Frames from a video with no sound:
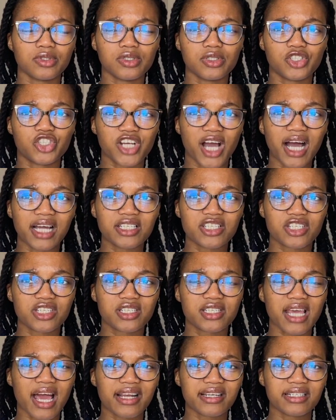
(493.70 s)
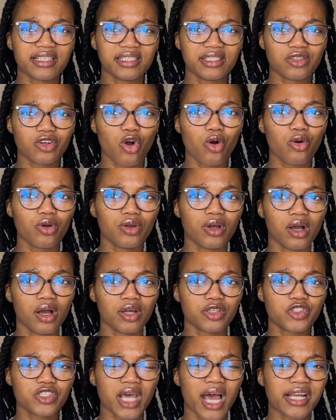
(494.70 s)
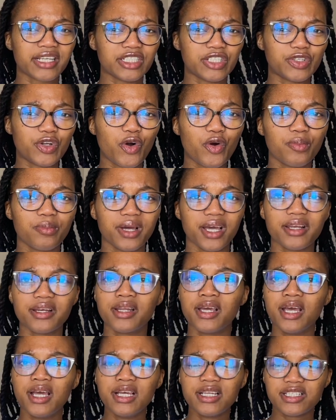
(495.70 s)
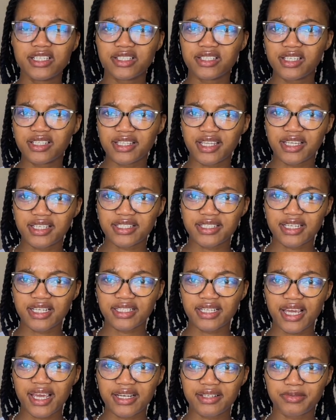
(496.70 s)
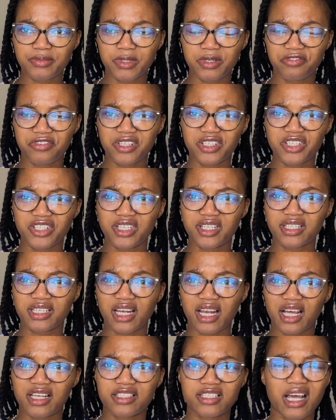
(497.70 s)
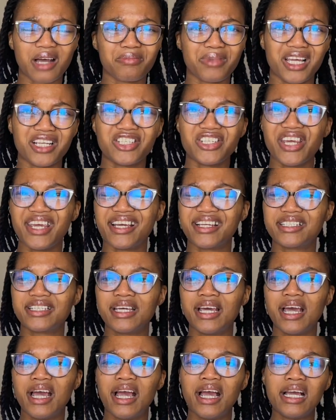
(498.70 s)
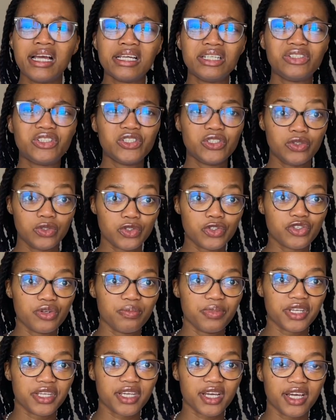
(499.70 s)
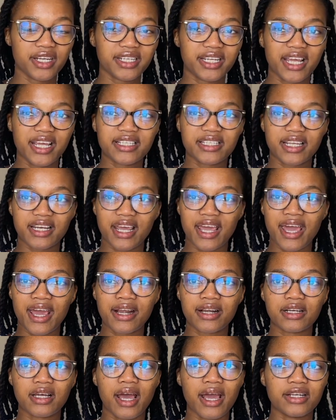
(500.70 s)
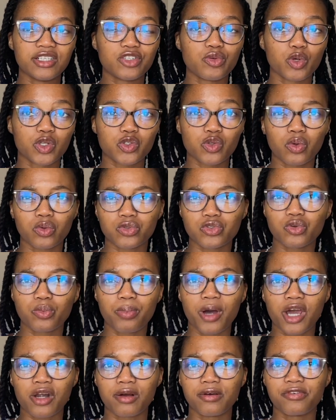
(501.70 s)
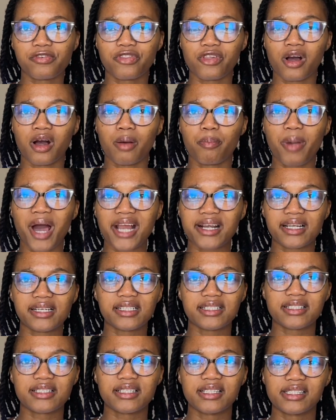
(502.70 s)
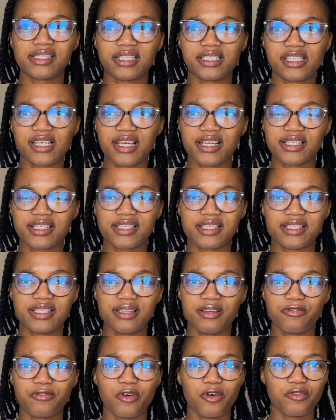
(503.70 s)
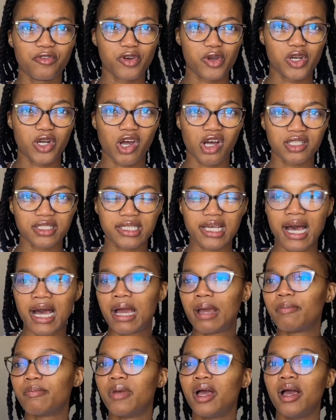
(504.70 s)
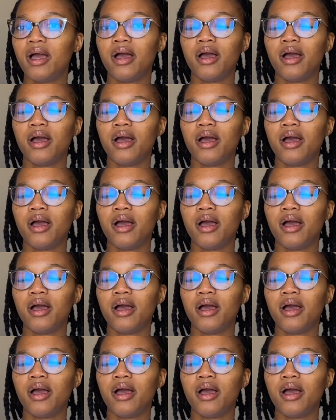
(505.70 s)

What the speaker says: Judge Thandi Norman. She's in the Eastern Cape Division the last time I checked. She used to be here in KZN, and she was also part of the panelist in the JSC for a very long time.